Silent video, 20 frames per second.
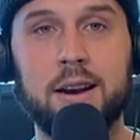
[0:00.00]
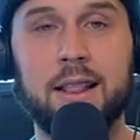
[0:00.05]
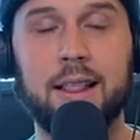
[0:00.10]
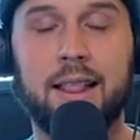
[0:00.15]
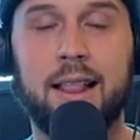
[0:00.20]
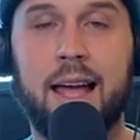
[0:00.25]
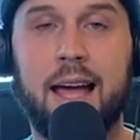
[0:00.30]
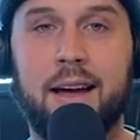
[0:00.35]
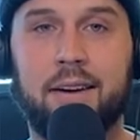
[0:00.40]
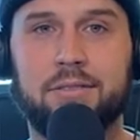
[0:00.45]

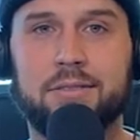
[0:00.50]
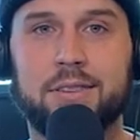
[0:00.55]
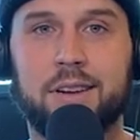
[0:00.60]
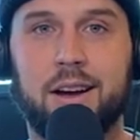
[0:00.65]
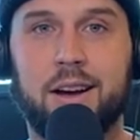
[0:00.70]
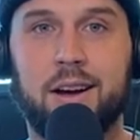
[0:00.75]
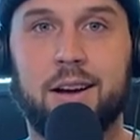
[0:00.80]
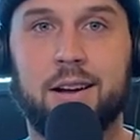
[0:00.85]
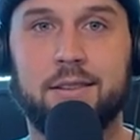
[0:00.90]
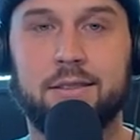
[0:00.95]
left
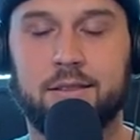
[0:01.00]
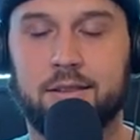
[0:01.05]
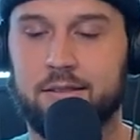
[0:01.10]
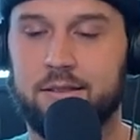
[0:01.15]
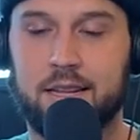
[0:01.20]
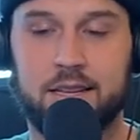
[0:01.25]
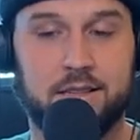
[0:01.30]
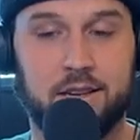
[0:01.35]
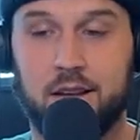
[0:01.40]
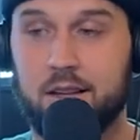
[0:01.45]
on,
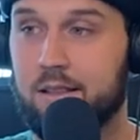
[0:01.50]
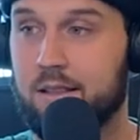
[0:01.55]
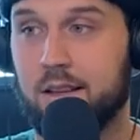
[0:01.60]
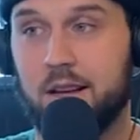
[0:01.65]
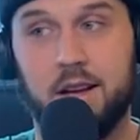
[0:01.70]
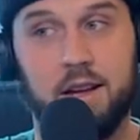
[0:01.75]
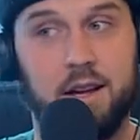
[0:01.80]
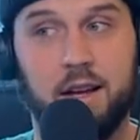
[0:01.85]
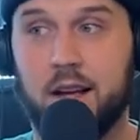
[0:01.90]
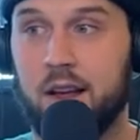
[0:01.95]
that's,
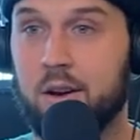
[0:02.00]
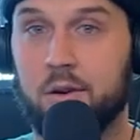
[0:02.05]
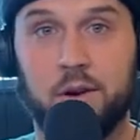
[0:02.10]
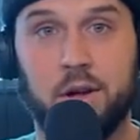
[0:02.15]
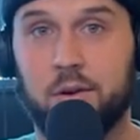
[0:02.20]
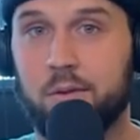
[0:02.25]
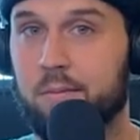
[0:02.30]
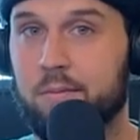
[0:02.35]
I don't know.